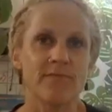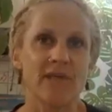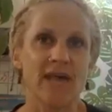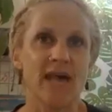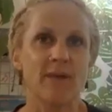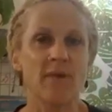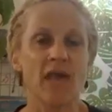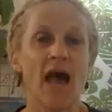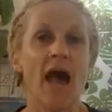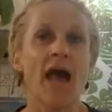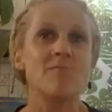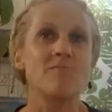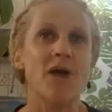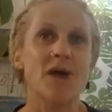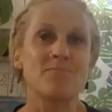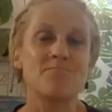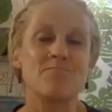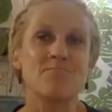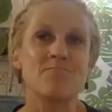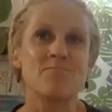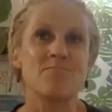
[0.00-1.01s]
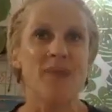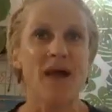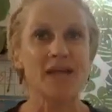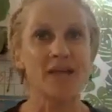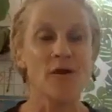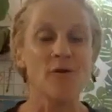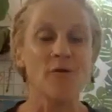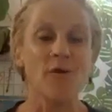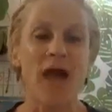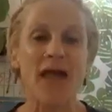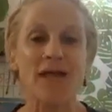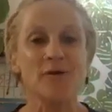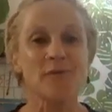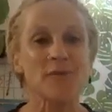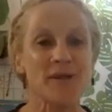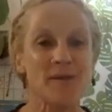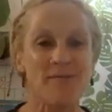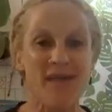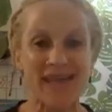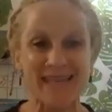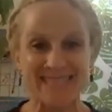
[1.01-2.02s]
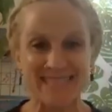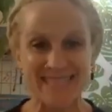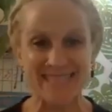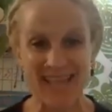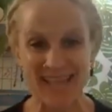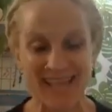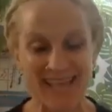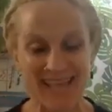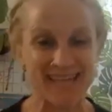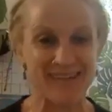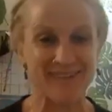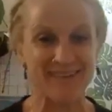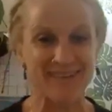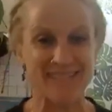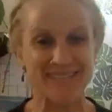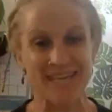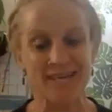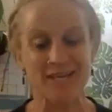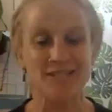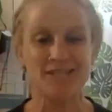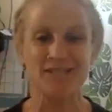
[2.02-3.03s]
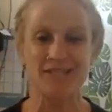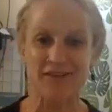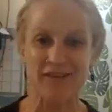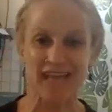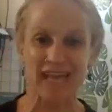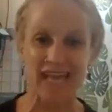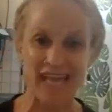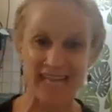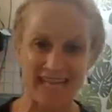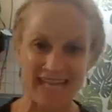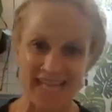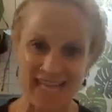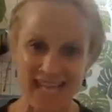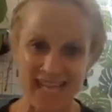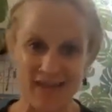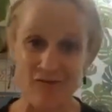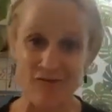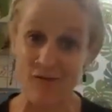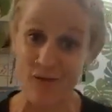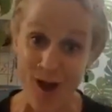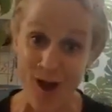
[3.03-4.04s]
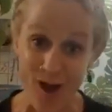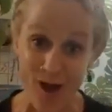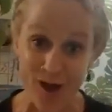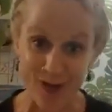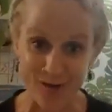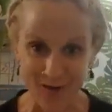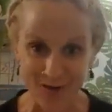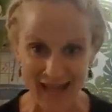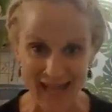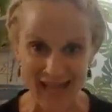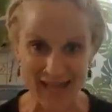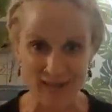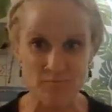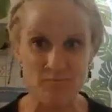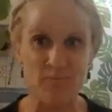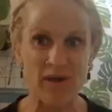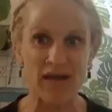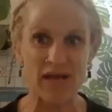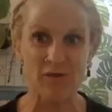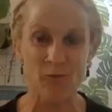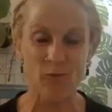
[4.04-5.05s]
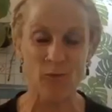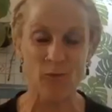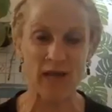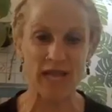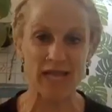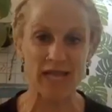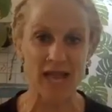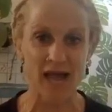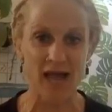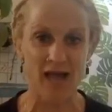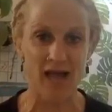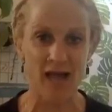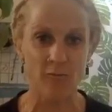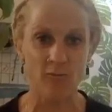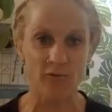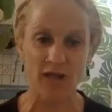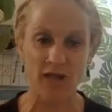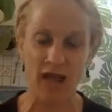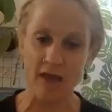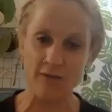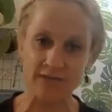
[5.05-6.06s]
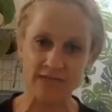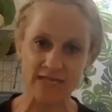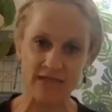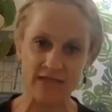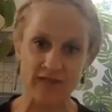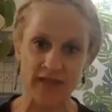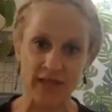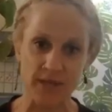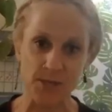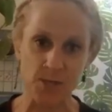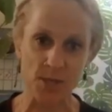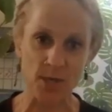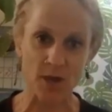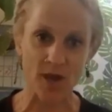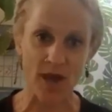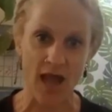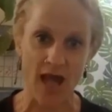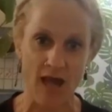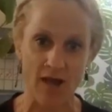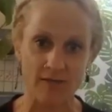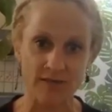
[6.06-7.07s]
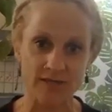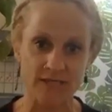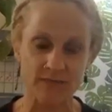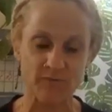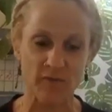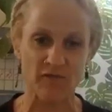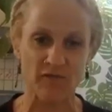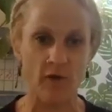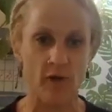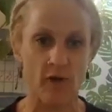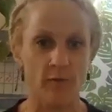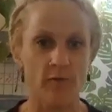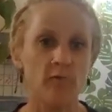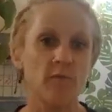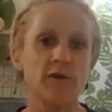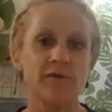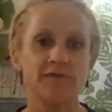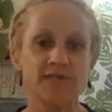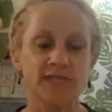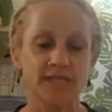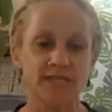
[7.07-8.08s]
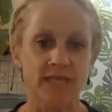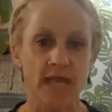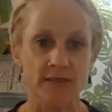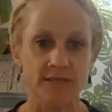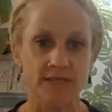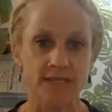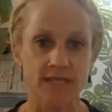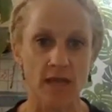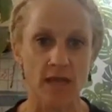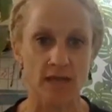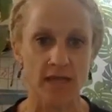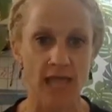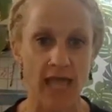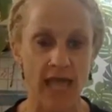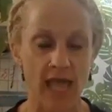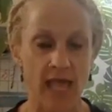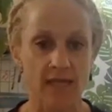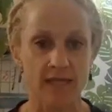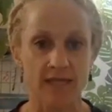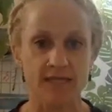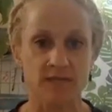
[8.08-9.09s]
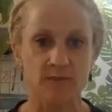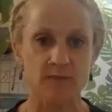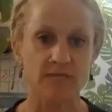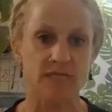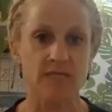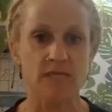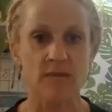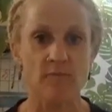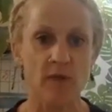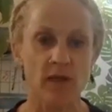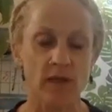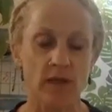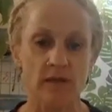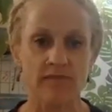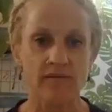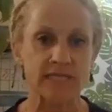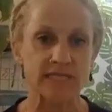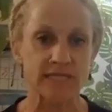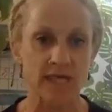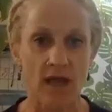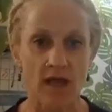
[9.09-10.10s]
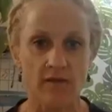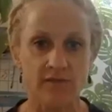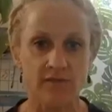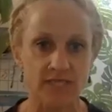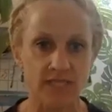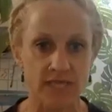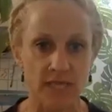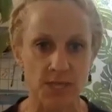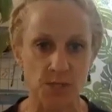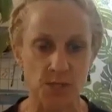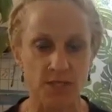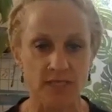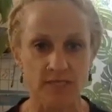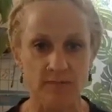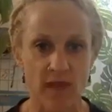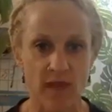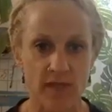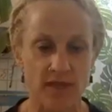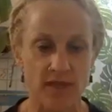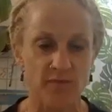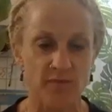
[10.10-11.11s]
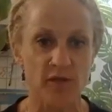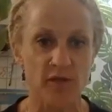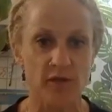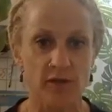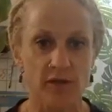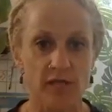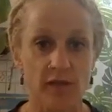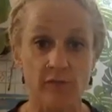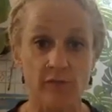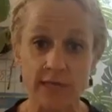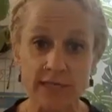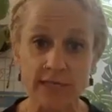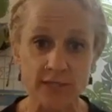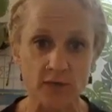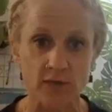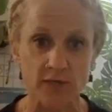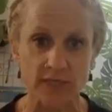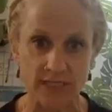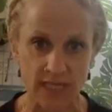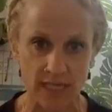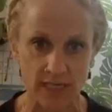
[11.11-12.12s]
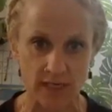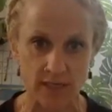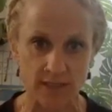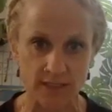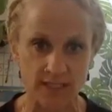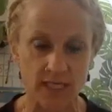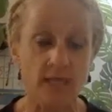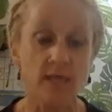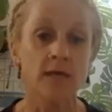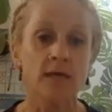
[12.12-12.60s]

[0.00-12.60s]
I mean, I don't want to make it sound like anyone's like doing anything wrong, right? But when I was living in Sugar House before we moved to South Salt Lake, this was in the middle of these conversations about the community resource centers